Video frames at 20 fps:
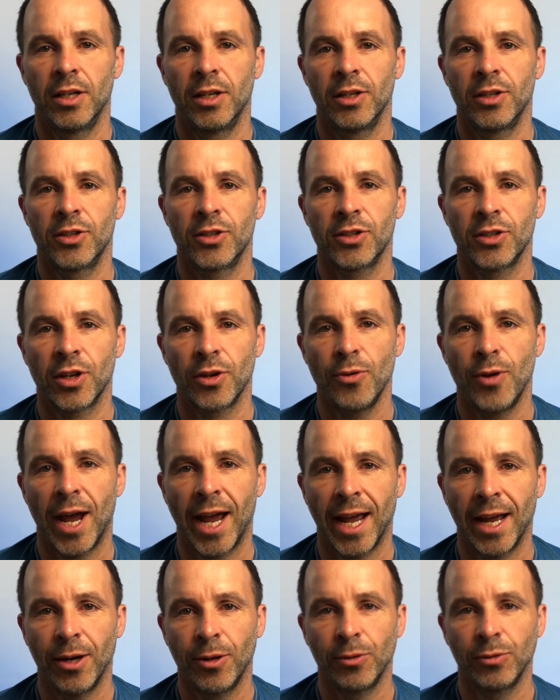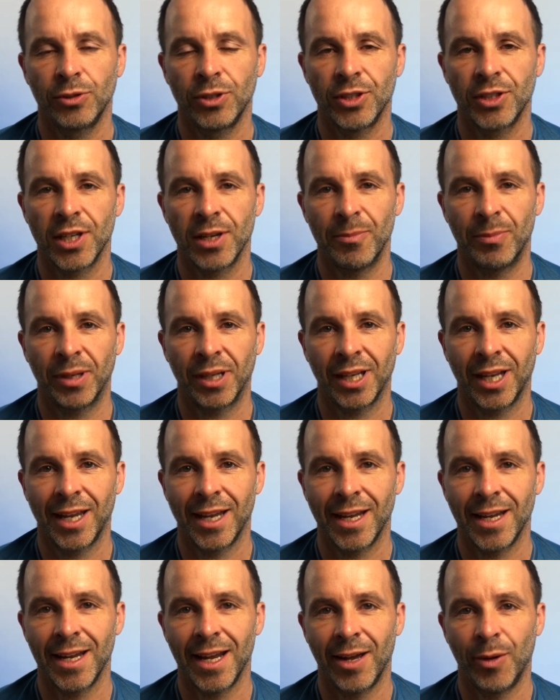So how does it
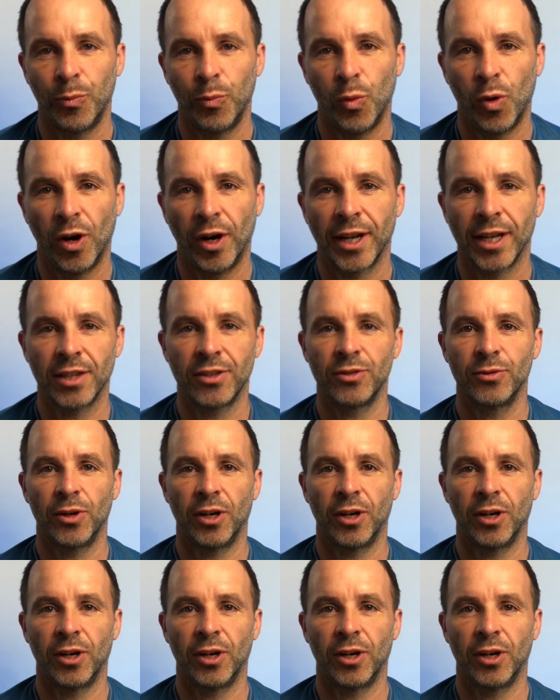play and why do